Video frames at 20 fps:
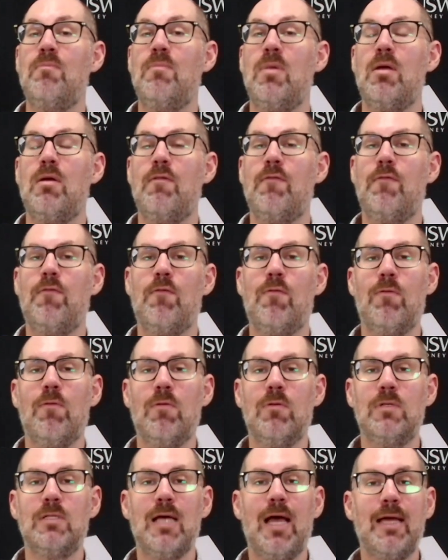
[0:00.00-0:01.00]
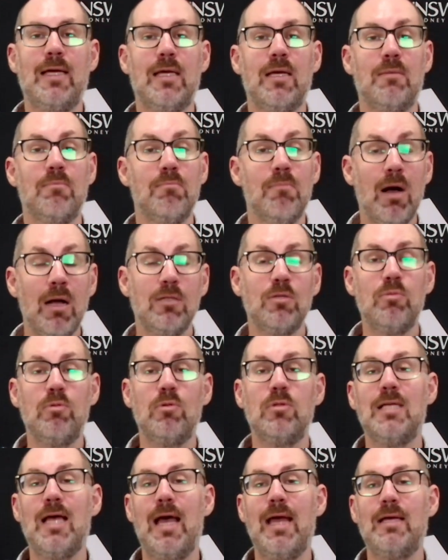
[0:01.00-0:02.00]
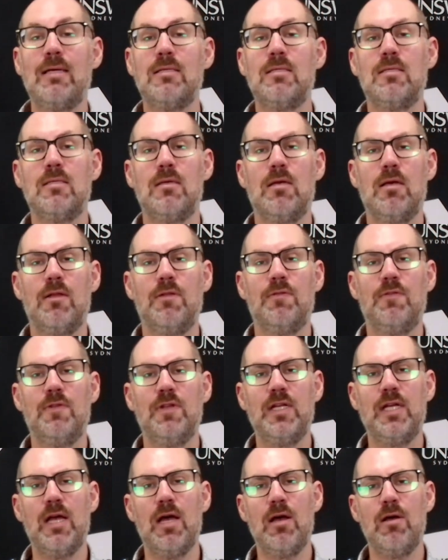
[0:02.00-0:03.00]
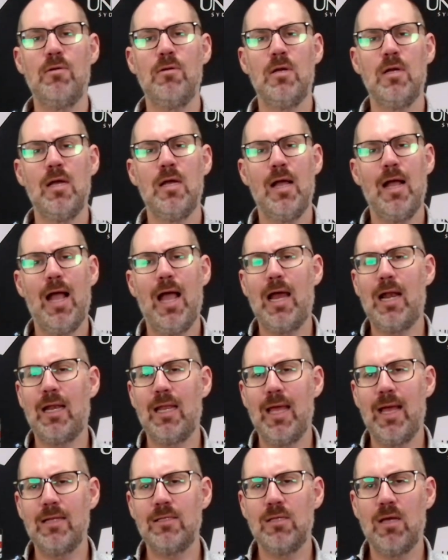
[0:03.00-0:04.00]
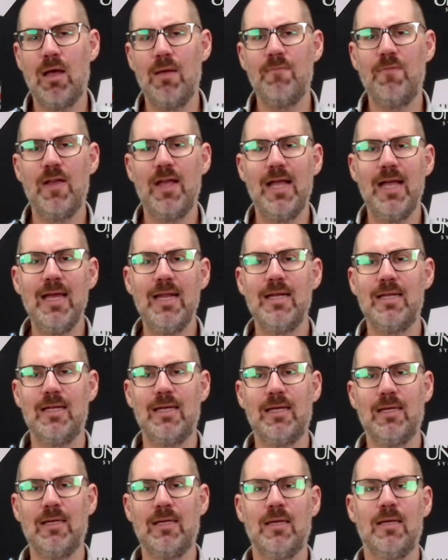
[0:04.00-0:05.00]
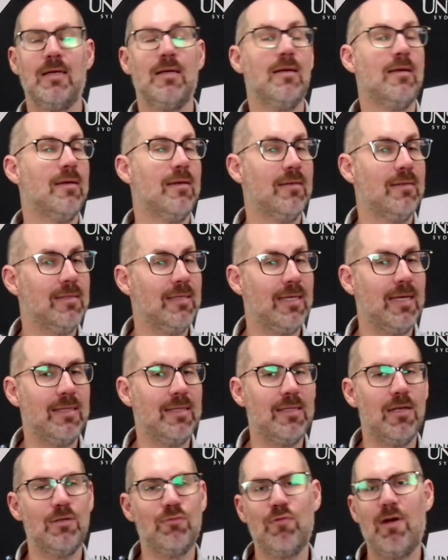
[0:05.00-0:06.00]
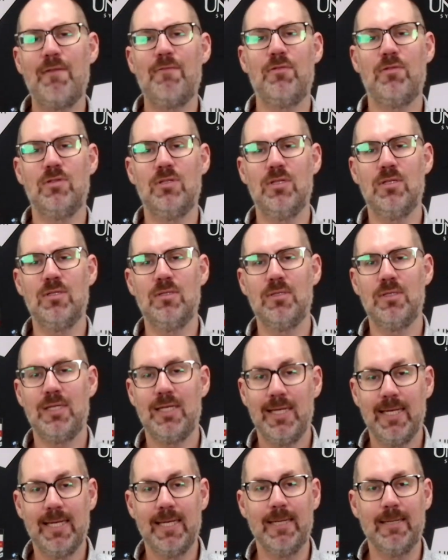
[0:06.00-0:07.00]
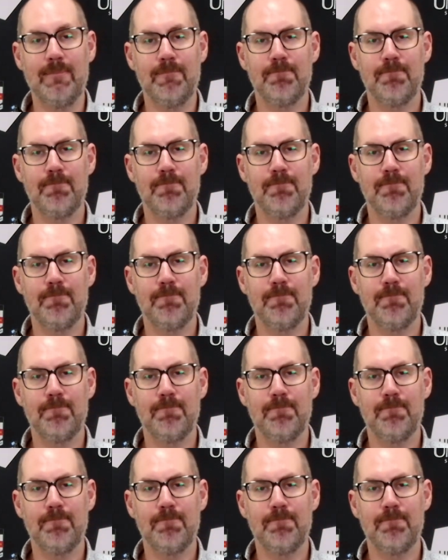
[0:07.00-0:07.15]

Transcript: for taking multiple takes of the video and allow time for editing to get those references in.